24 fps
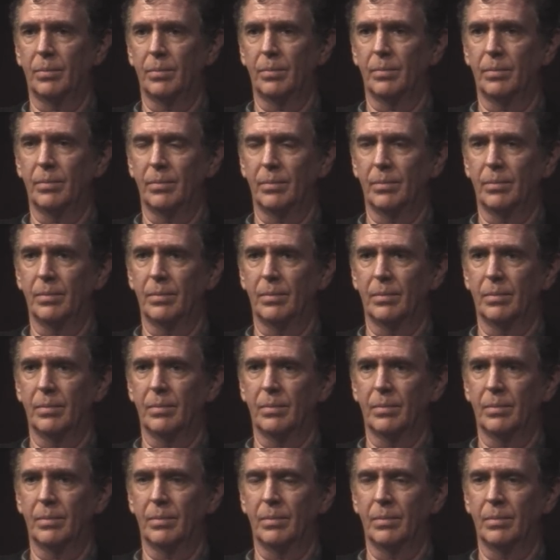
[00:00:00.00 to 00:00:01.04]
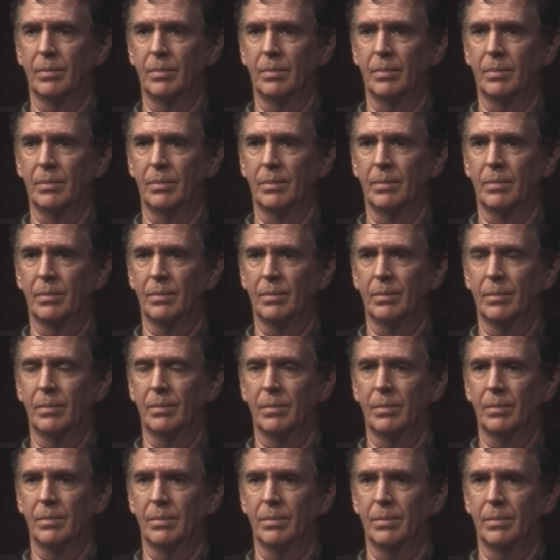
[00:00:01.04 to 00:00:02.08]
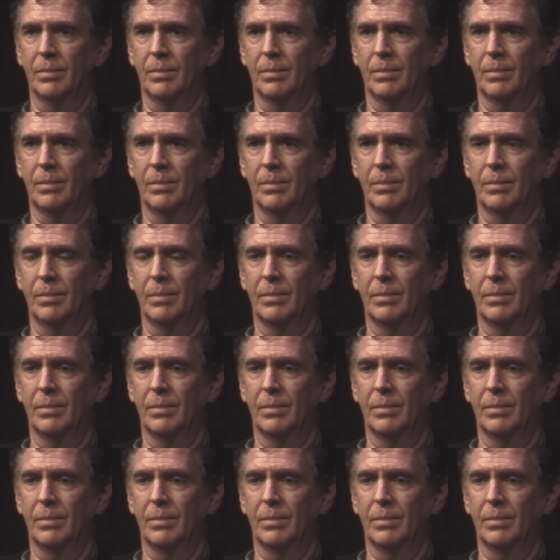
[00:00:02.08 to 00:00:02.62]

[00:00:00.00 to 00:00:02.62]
Nothing is said.